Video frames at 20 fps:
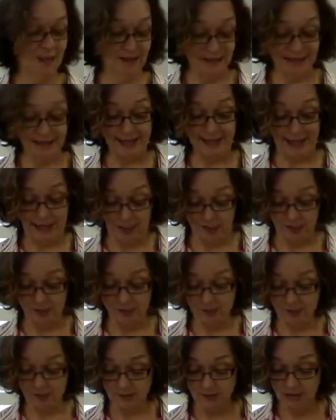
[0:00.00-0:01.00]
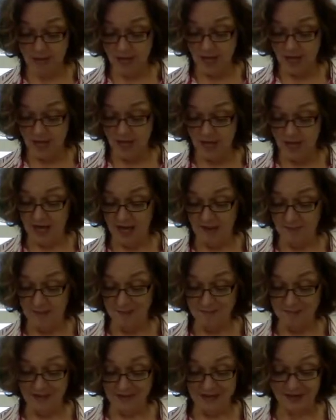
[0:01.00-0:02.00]
like ours, have
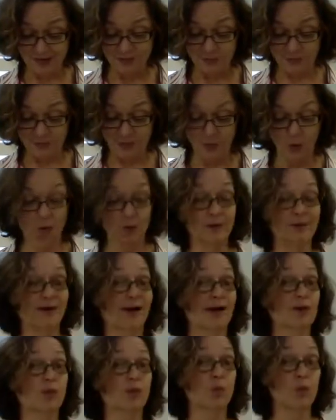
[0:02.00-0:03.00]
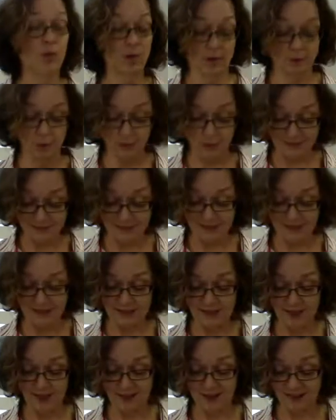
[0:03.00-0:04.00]
been banned from the lower Ninth Ward.
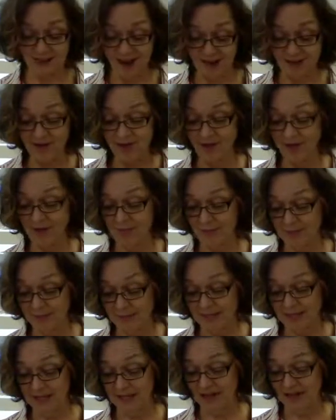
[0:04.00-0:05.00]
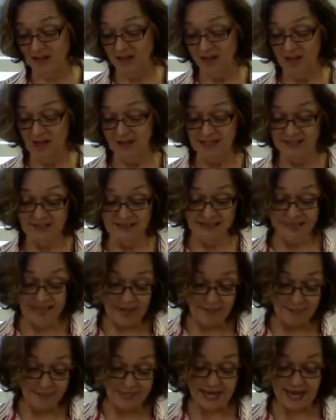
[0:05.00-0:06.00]
Residents are tired of being
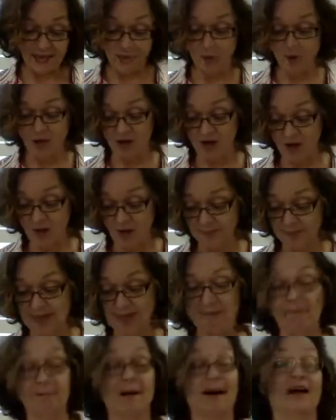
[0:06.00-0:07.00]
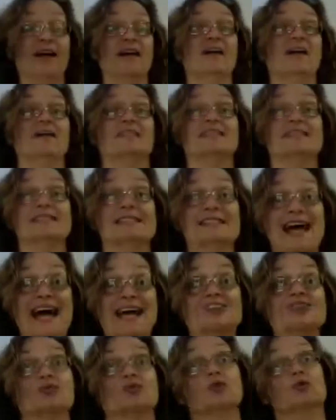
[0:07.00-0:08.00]
gaped at or gawped at by
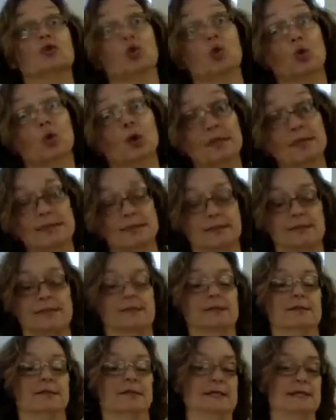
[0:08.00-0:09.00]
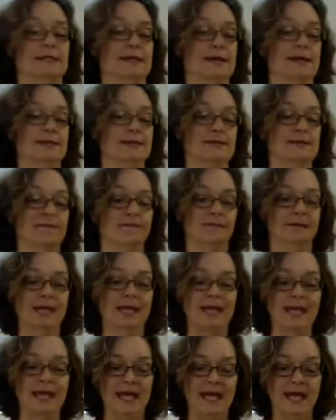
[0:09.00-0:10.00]
disaster tourists, he says.
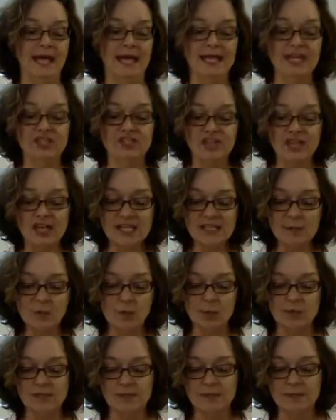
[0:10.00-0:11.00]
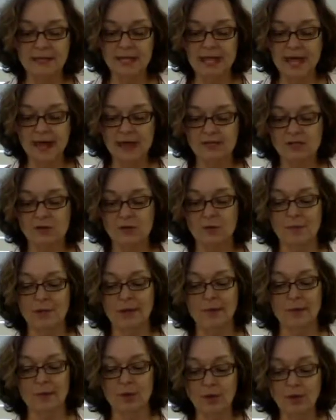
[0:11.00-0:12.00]
In adjacent wards, many houses
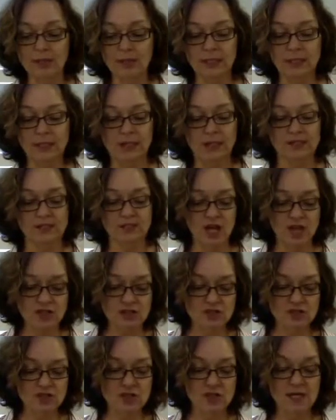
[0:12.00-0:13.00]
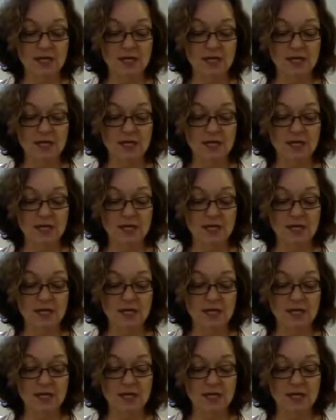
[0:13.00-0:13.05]
remain broken and untouched,